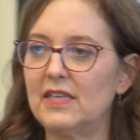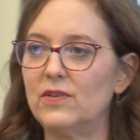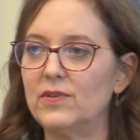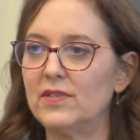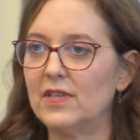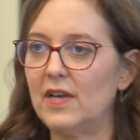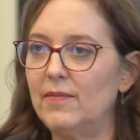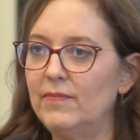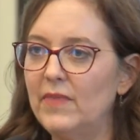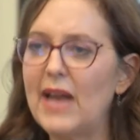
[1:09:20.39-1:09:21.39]
Those,
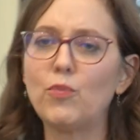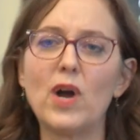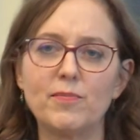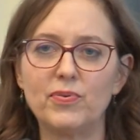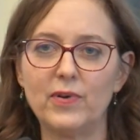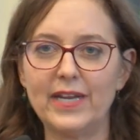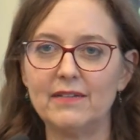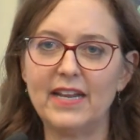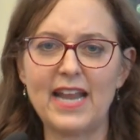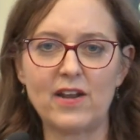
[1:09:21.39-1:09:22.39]
at one point,
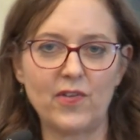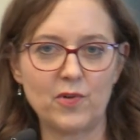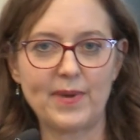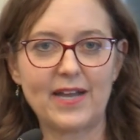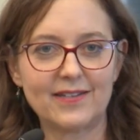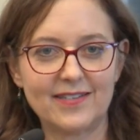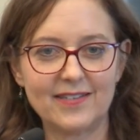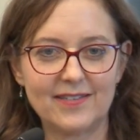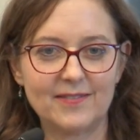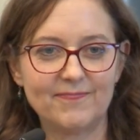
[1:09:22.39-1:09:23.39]
it had other
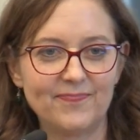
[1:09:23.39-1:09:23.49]
boxes.